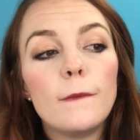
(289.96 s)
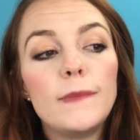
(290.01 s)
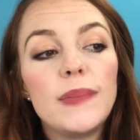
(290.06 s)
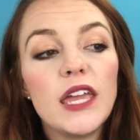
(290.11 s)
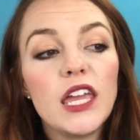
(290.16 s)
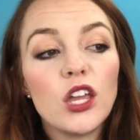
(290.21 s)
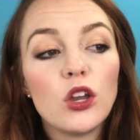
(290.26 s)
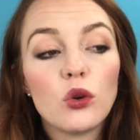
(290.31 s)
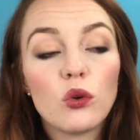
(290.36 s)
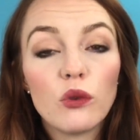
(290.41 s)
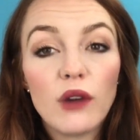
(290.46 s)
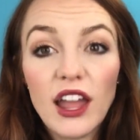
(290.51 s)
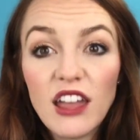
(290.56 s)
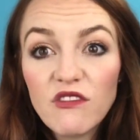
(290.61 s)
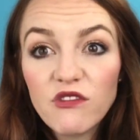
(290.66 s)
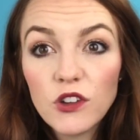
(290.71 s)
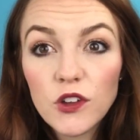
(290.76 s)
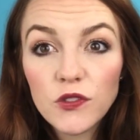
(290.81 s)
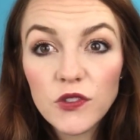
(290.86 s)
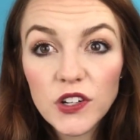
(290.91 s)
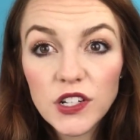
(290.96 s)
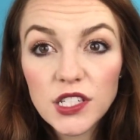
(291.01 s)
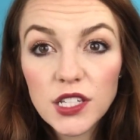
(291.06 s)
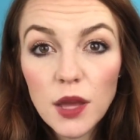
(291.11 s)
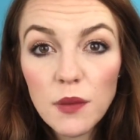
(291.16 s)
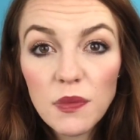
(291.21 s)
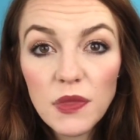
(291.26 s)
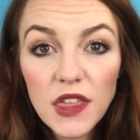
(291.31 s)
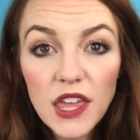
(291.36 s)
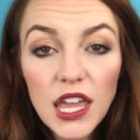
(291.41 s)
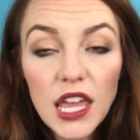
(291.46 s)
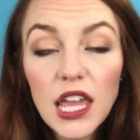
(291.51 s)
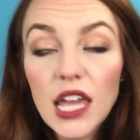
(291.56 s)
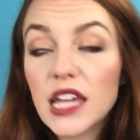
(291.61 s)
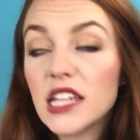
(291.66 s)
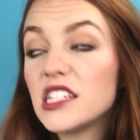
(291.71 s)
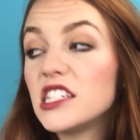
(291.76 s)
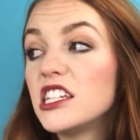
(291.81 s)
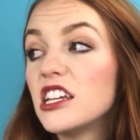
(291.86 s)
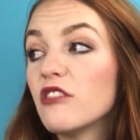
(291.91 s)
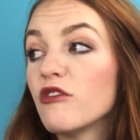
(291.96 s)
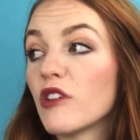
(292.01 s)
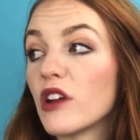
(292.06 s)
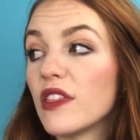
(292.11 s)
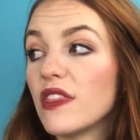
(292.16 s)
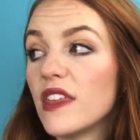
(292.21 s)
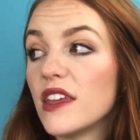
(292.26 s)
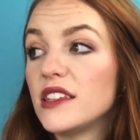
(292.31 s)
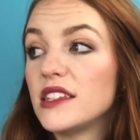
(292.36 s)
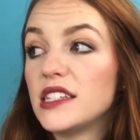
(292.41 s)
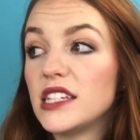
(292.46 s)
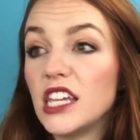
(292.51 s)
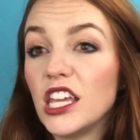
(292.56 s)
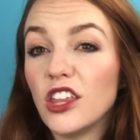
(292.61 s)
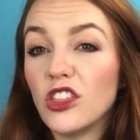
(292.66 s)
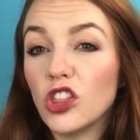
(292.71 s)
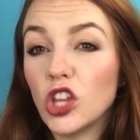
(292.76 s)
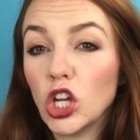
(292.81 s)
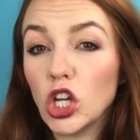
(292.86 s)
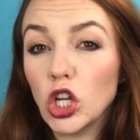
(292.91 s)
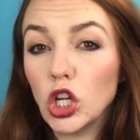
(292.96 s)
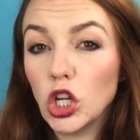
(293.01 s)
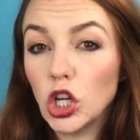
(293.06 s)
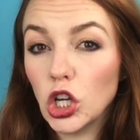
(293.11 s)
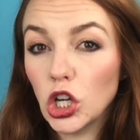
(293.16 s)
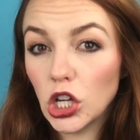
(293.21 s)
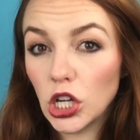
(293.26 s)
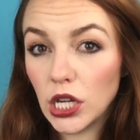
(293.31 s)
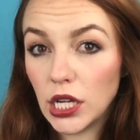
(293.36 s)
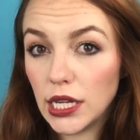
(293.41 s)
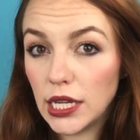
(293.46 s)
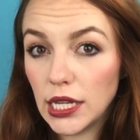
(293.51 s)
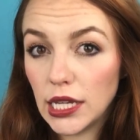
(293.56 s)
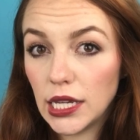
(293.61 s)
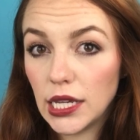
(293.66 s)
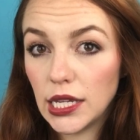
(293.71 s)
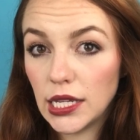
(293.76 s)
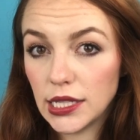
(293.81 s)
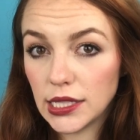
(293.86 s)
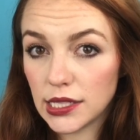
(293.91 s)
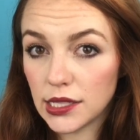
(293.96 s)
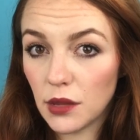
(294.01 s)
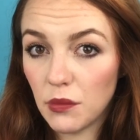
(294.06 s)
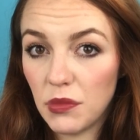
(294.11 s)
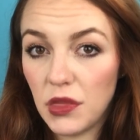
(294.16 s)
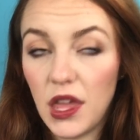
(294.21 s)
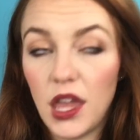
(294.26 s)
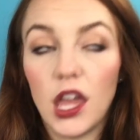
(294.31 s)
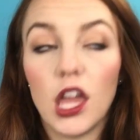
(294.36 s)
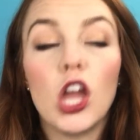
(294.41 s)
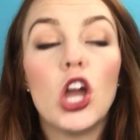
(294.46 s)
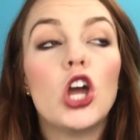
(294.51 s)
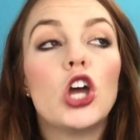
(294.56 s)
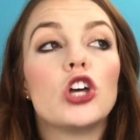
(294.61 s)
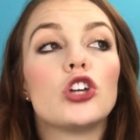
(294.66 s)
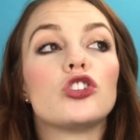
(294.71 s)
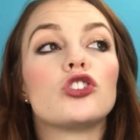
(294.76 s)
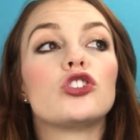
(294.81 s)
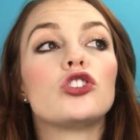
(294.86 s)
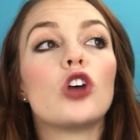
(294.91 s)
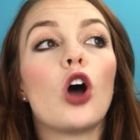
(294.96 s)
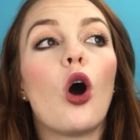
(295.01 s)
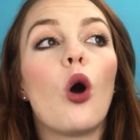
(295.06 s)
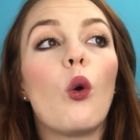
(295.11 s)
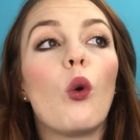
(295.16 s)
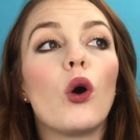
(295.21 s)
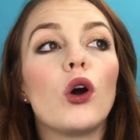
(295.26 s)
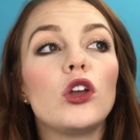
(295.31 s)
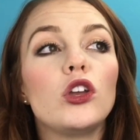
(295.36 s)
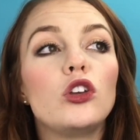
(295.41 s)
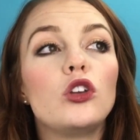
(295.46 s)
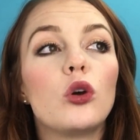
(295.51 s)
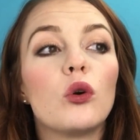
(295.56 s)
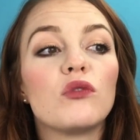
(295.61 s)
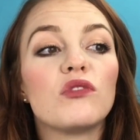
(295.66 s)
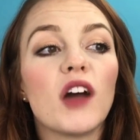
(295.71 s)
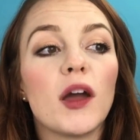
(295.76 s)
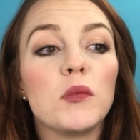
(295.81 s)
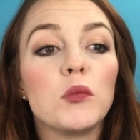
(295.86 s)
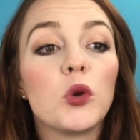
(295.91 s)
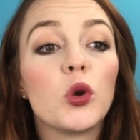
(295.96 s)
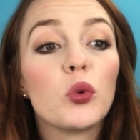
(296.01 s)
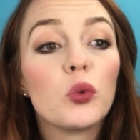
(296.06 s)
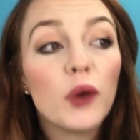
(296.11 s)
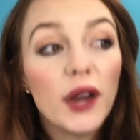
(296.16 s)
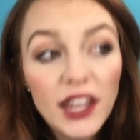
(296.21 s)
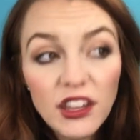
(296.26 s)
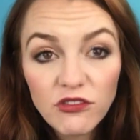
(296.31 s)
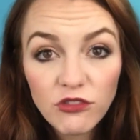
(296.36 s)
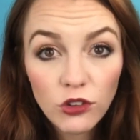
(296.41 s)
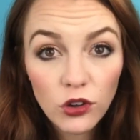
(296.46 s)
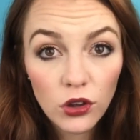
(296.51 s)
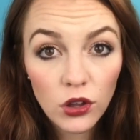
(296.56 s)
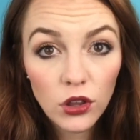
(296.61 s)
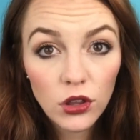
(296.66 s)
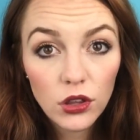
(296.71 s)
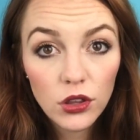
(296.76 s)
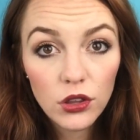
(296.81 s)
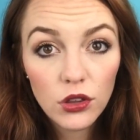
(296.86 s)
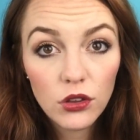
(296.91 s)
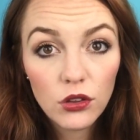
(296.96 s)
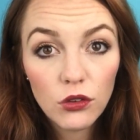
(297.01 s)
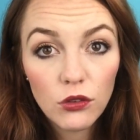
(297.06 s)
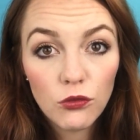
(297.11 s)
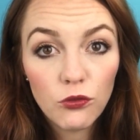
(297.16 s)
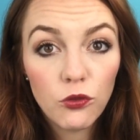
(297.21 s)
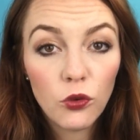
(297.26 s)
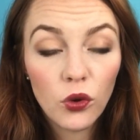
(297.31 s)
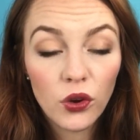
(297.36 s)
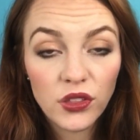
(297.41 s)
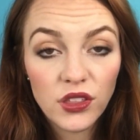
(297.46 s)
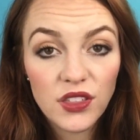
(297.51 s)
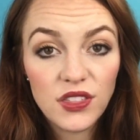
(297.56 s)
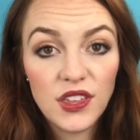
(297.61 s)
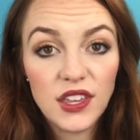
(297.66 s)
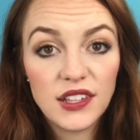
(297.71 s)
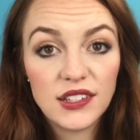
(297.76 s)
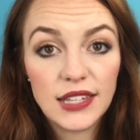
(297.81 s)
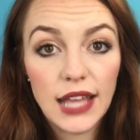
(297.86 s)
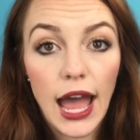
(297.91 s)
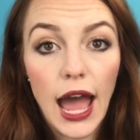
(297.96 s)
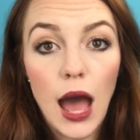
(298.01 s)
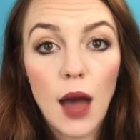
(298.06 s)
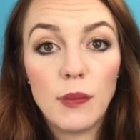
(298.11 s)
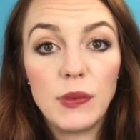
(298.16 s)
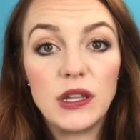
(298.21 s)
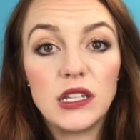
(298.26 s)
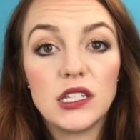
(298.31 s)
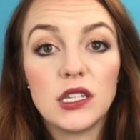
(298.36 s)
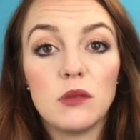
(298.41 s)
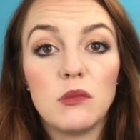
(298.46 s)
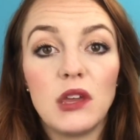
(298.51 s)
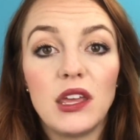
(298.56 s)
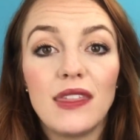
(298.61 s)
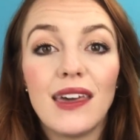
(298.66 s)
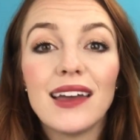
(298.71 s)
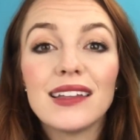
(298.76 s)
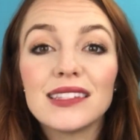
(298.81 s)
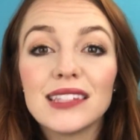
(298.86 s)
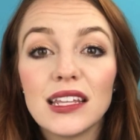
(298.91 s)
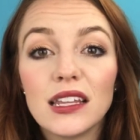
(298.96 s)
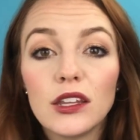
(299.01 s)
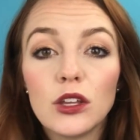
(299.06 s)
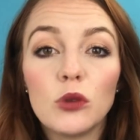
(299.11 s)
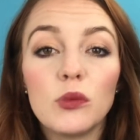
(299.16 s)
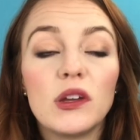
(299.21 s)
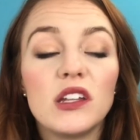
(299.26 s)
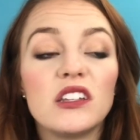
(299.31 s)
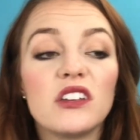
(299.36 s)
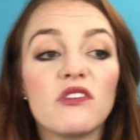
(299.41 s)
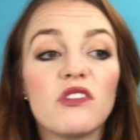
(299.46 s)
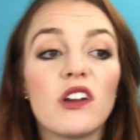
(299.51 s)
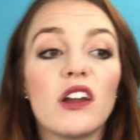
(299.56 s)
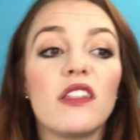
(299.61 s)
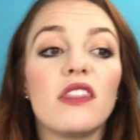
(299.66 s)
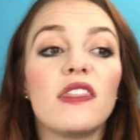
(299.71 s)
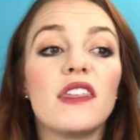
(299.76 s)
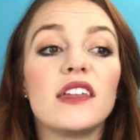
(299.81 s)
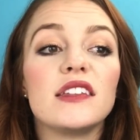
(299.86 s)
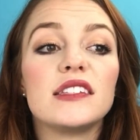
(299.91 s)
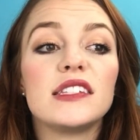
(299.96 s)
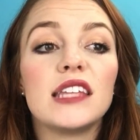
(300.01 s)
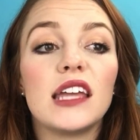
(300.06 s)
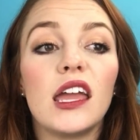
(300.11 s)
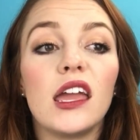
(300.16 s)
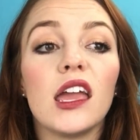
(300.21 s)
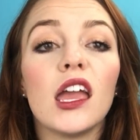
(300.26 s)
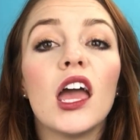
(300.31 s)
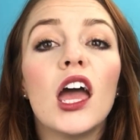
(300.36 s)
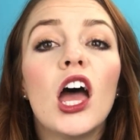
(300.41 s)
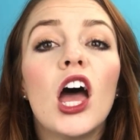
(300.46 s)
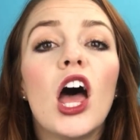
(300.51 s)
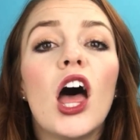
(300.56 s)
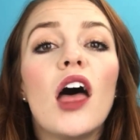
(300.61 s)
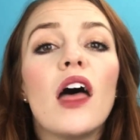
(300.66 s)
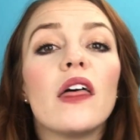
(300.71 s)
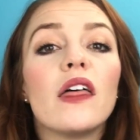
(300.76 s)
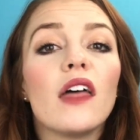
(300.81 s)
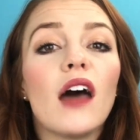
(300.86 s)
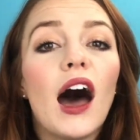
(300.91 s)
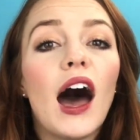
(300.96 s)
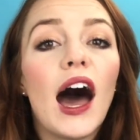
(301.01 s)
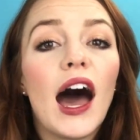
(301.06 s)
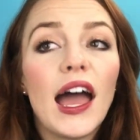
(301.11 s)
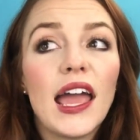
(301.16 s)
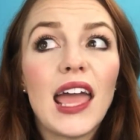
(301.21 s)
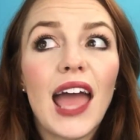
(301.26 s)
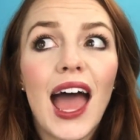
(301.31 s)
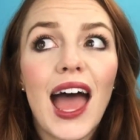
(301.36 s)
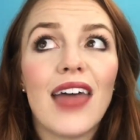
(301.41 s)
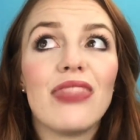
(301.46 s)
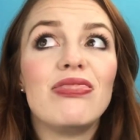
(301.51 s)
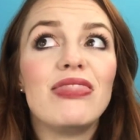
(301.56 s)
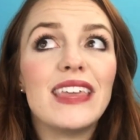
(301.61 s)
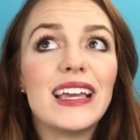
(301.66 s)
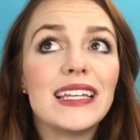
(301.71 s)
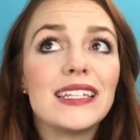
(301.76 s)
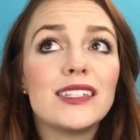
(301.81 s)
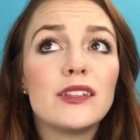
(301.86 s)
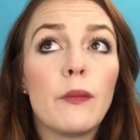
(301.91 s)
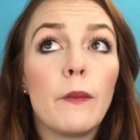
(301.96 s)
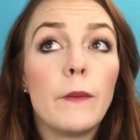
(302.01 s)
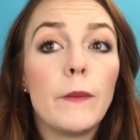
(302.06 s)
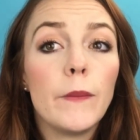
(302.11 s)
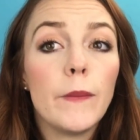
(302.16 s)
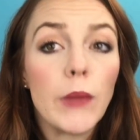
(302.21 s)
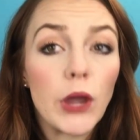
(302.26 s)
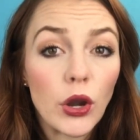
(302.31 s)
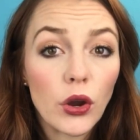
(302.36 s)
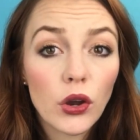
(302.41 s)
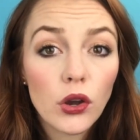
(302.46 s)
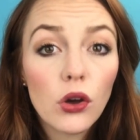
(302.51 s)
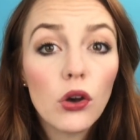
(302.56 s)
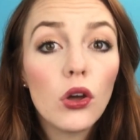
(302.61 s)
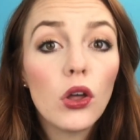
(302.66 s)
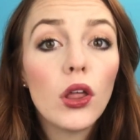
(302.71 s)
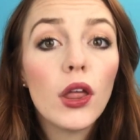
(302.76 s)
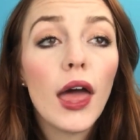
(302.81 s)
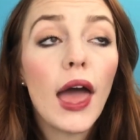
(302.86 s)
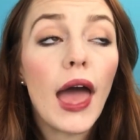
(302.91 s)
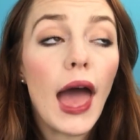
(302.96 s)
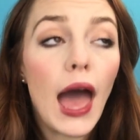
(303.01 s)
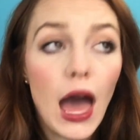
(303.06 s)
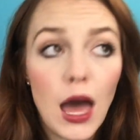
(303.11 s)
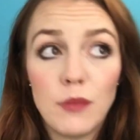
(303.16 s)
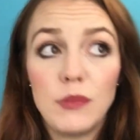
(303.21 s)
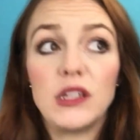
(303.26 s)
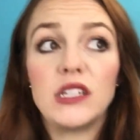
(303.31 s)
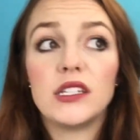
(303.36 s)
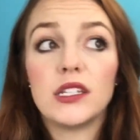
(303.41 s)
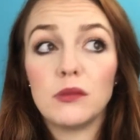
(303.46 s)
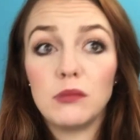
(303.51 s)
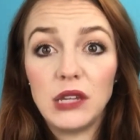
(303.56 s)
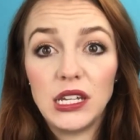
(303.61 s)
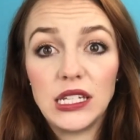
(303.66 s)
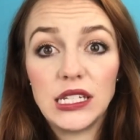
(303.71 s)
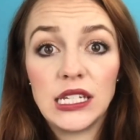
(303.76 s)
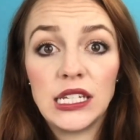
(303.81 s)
being grateful for something is different than seeing the good in something. So, you know, if I'm grateful for the things that happened to me. That's a little bit different than saying, I had this miracle happen to me